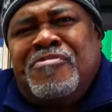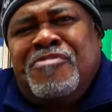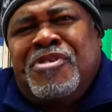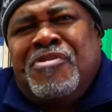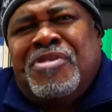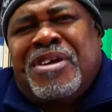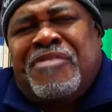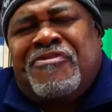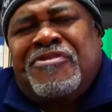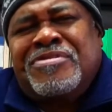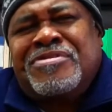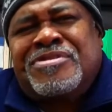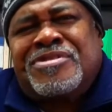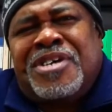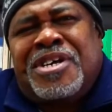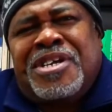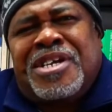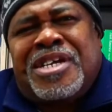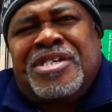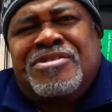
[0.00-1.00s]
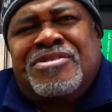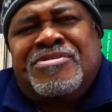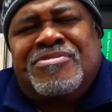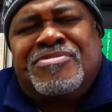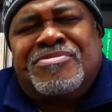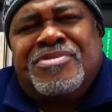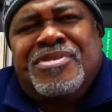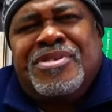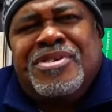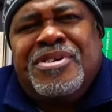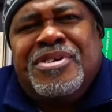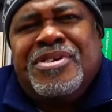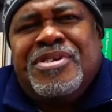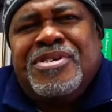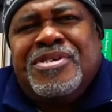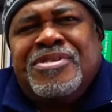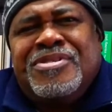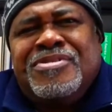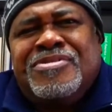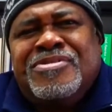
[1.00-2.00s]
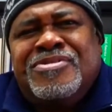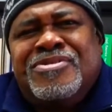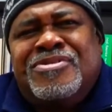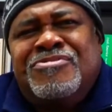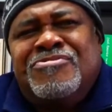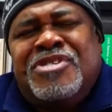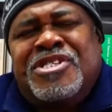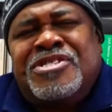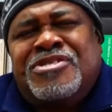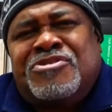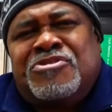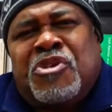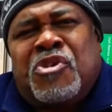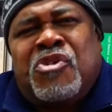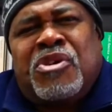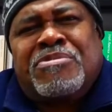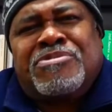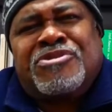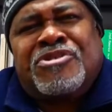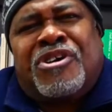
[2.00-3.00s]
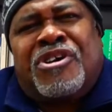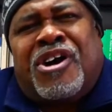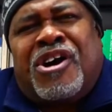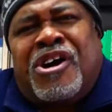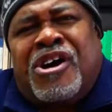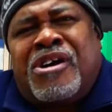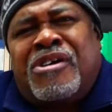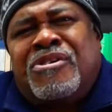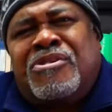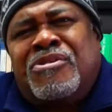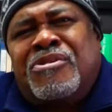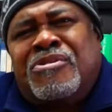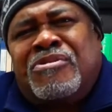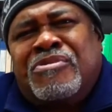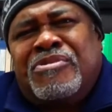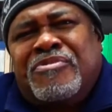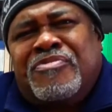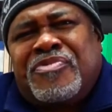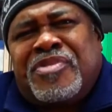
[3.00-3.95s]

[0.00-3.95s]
Oh, when I first started, I used to do these throw ups called RO.